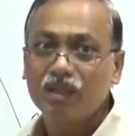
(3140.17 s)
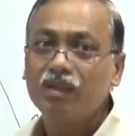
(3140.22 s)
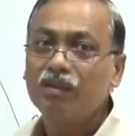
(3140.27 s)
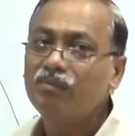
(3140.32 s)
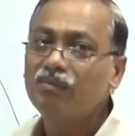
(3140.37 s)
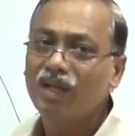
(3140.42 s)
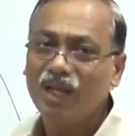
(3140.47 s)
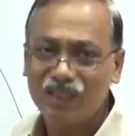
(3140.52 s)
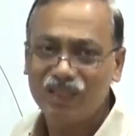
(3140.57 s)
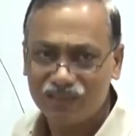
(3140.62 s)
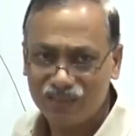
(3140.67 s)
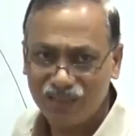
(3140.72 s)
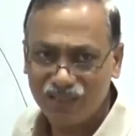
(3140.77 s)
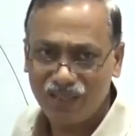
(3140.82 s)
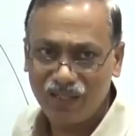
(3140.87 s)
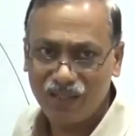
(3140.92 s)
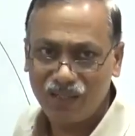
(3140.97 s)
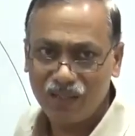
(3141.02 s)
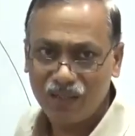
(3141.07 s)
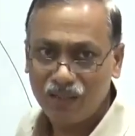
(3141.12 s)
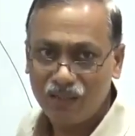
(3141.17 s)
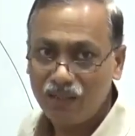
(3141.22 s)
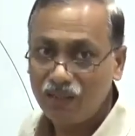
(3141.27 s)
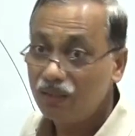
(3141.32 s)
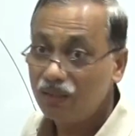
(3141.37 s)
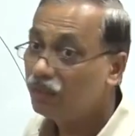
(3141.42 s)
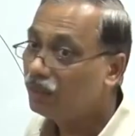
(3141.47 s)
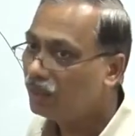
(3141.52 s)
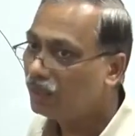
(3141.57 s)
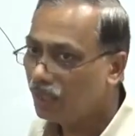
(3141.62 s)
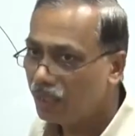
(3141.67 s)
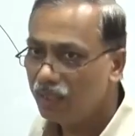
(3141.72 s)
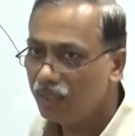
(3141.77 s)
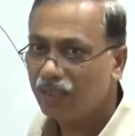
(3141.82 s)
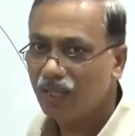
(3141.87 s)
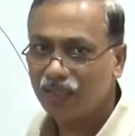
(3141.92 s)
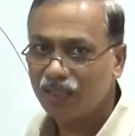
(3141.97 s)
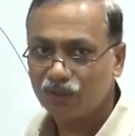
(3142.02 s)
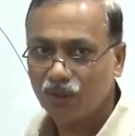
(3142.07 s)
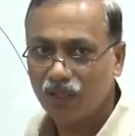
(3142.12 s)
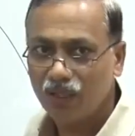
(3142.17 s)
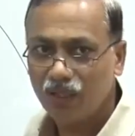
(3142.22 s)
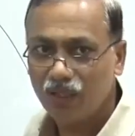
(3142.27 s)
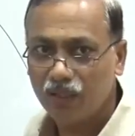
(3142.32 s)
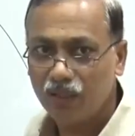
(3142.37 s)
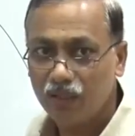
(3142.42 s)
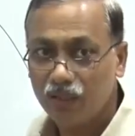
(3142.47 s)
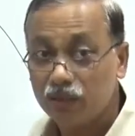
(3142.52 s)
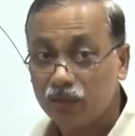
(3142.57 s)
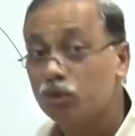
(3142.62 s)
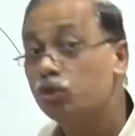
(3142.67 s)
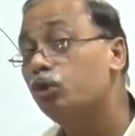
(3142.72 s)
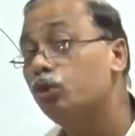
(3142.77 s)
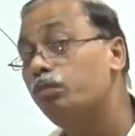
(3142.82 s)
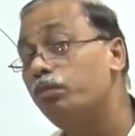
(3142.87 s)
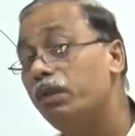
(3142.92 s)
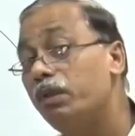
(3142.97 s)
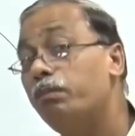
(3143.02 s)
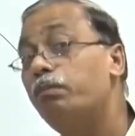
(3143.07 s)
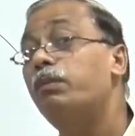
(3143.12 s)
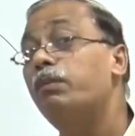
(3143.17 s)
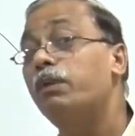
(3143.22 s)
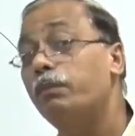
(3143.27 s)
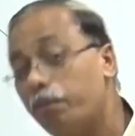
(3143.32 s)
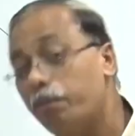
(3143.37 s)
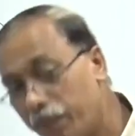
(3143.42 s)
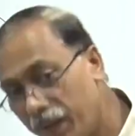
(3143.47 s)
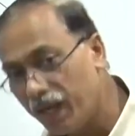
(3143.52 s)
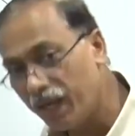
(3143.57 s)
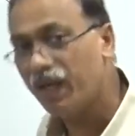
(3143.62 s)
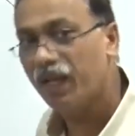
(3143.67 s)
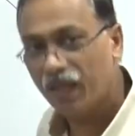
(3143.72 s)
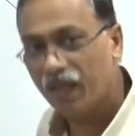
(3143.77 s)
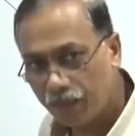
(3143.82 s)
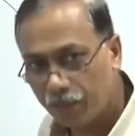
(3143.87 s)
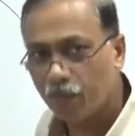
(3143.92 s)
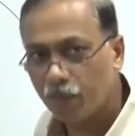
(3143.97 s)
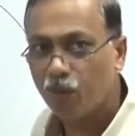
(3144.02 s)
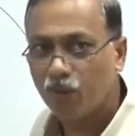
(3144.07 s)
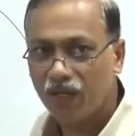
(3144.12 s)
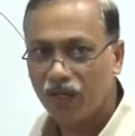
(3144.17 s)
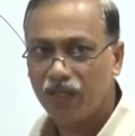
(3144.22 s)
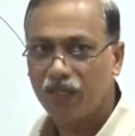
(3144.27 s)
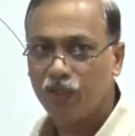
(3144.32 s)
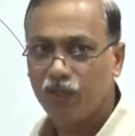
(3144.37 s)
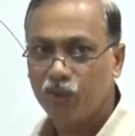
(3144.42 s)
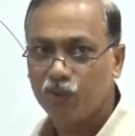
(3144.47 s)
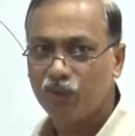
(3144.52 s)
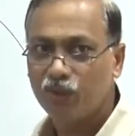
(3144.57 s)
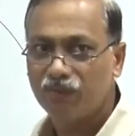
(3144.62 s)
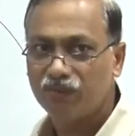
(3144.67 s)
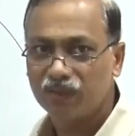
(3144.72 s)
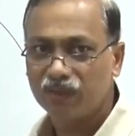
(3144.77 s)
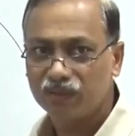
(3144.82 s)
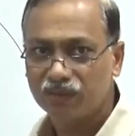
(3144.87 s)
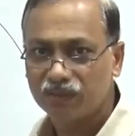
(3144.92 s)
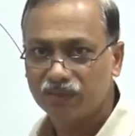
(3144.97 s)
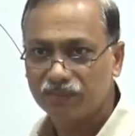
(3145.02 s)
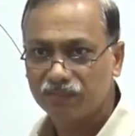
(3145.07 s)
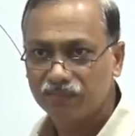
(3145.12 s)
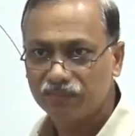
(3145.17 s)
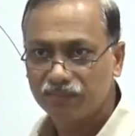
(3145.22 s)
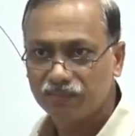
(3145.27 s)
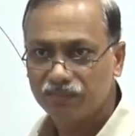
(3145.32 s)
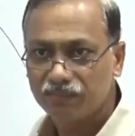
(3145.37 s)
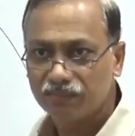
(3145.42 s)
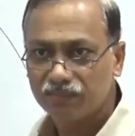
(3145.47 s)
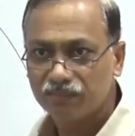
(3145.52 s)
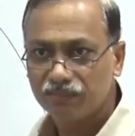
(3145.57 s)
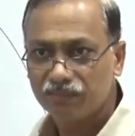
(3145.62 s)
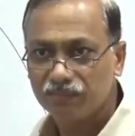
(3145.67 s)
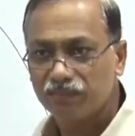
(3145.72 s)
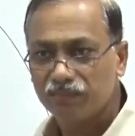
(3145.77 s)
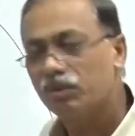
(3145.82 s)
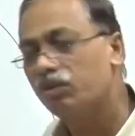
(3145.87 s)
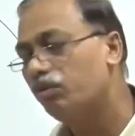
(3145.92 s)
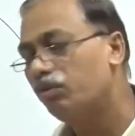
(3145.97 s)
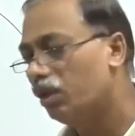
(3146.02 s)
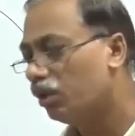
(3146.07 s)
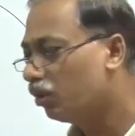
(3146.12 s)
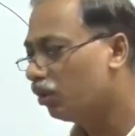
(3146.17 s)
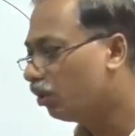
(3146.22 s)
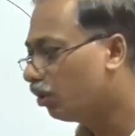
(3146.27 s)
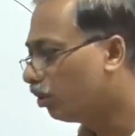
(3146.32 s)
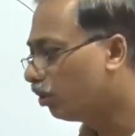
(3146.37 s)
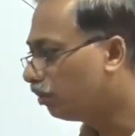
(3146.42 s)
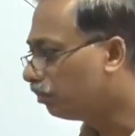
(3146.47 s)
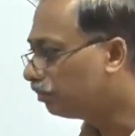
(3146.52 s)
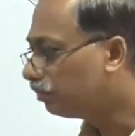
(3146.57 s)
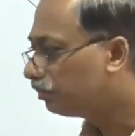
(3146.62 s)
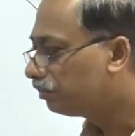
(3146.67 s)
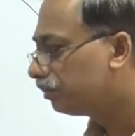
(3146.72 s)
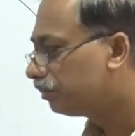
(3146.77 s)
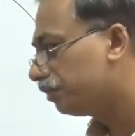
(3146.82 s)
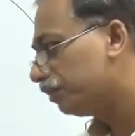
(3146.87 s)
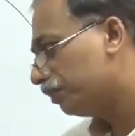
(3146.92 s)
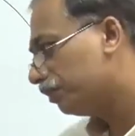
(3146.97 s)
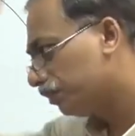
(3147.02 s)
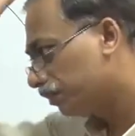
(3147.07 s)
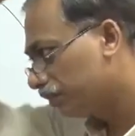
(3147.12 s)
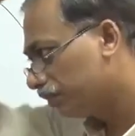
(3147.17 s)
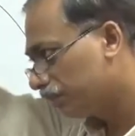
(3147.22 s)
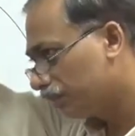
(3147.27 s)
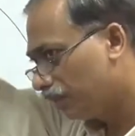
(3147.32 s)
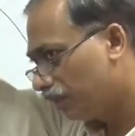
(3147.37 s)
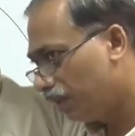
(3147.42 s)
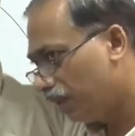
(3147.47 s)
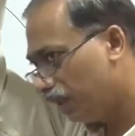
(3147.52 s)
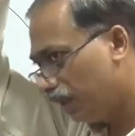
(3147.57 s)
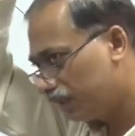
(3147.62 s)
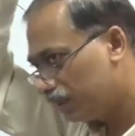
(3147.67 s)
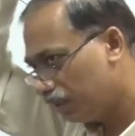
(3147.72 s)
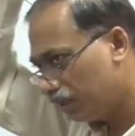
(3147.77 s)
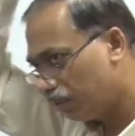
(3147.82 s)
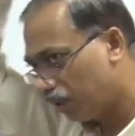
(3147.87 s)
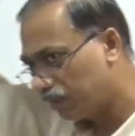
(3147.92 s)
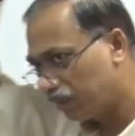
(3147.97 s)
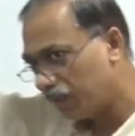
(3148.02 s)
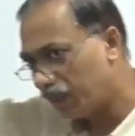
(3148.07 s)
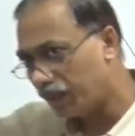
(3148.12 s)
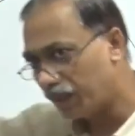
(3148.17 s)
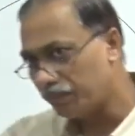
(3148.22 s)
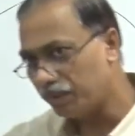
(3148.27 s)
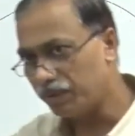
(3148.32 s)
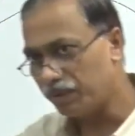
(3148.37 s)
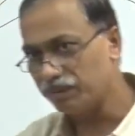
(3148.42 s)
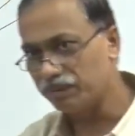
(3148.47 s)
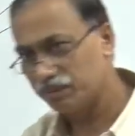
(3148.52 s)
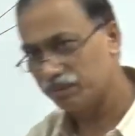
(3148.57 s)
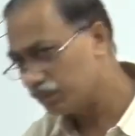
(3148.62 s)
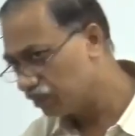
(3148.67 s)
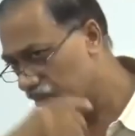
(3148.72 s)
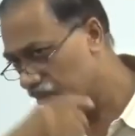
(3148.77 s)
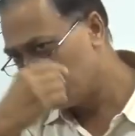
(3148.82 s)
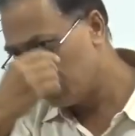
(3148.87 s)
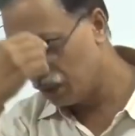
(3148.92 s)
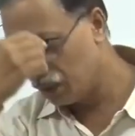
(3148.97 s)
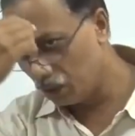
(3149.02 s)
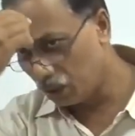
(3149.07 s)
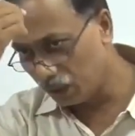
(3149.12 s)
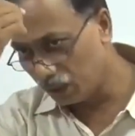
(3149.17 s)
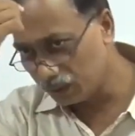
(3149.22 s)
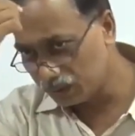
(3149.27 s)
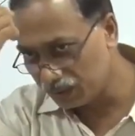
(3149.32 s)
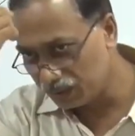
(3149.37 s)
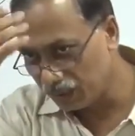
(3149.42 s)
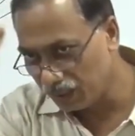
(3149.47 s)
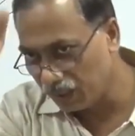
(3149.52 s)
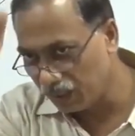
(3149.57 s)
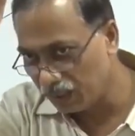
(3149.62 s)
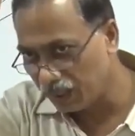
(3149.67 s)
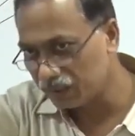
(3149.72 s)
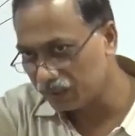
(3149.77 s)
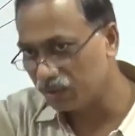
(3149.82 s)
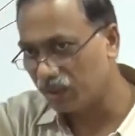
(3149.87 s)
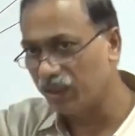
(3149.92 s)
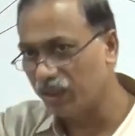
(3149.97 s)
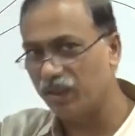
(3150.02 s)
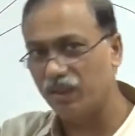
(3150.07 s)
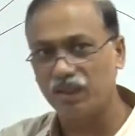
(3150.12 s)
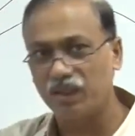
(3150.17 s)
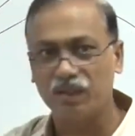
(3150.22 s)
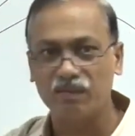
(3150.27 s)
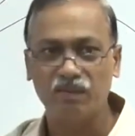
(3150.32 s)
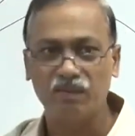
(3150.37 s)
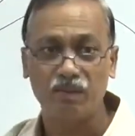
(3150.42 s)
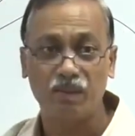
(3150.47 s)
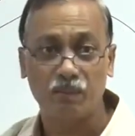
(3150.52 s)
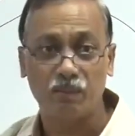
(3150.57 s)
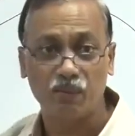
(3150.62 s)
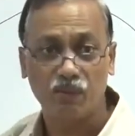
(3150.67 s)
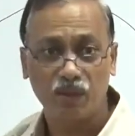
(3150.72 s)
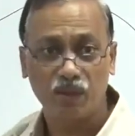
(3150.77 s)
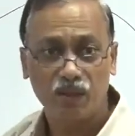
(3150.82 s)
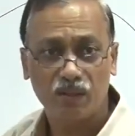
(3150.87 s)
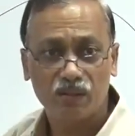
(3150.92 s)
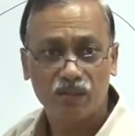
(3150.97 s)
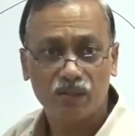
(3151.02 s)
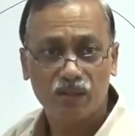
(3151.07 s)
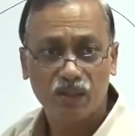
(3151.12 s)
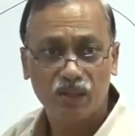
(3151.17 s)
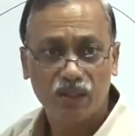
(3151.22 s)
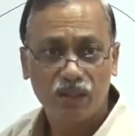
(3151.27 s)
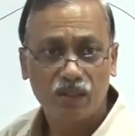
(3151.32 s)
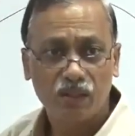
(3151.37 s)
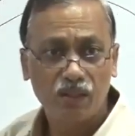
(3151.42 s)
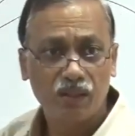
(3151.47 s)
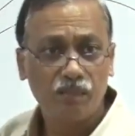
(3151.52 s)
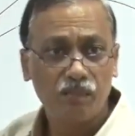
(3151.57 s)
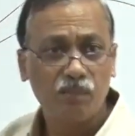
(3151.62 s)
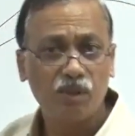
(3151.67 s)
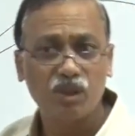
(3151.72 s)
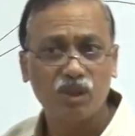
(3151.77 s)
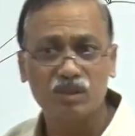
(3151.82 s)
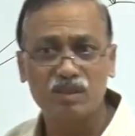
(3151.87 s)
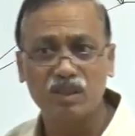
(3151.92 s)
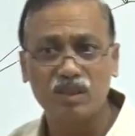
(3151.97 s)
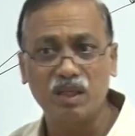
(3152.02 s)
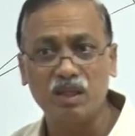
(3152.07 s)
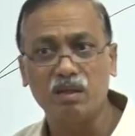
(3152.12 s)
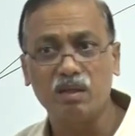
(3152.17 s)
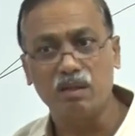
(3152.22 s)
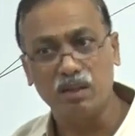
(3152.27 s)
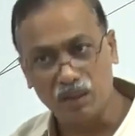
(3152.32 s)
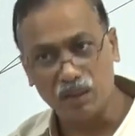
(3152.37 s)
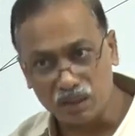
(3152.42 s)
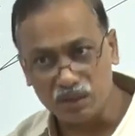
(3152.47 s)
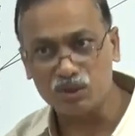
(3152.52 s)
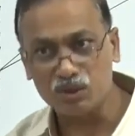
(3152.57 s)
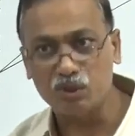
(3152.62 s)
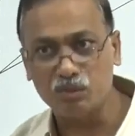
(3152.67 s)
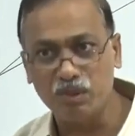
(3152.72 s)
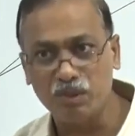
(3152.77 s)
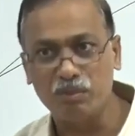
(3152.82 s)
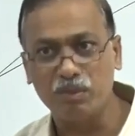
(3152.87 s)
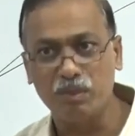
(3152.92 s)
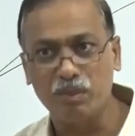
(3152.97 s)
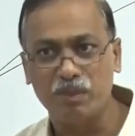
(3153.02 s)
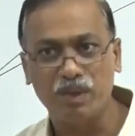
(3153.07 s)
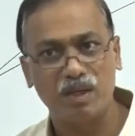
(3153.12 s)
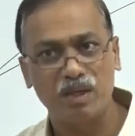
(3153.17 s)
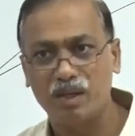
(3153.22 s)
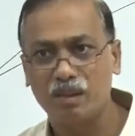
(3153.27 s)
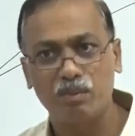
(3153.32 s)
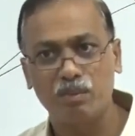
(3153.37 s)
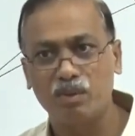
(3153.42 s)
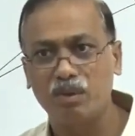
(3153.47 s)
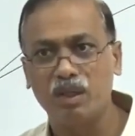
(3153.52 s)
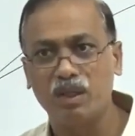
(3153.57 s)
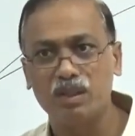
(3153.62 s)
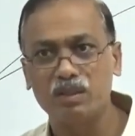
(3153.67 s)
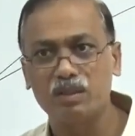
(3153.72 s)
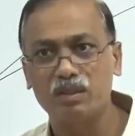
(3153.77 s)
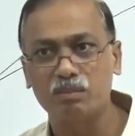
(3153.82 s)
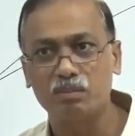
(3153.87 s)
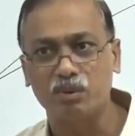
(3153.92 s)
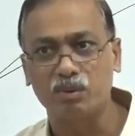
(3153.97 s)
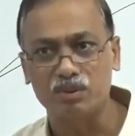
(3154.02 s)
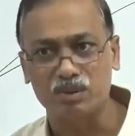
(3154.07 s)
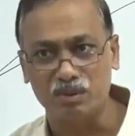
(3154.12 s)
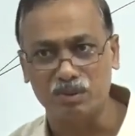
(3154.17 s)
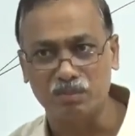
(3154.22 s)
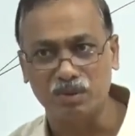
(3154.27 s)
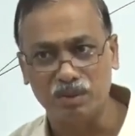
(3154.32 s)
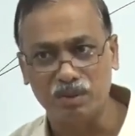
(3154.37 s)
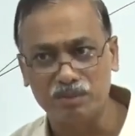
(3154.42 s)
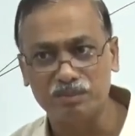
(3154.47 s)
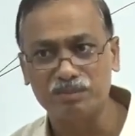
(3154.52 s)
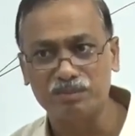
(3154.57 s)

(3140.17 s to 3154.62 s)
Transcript: When I said 10 tax audit returns to be prepared and uploaded in 2 hours, you will go home. Let us see what will happen. Not a single tax audit return will be uploaded because 10 returns to be prepared and uploaded is impossible.